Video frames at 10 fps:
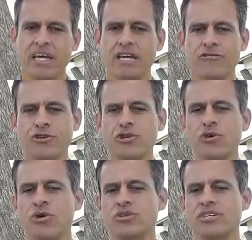If
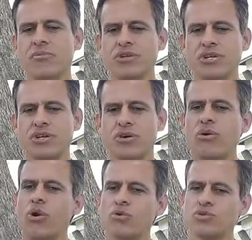you or someone you
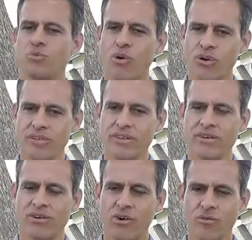know owes more than
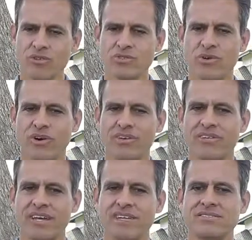their home is worth
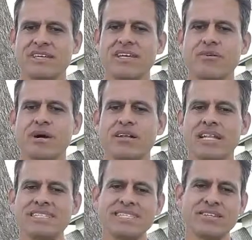and is thinking about
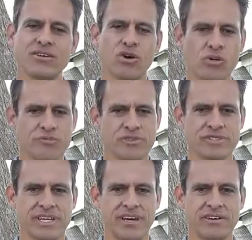listing their home for
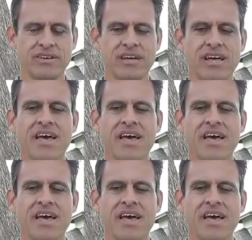sale,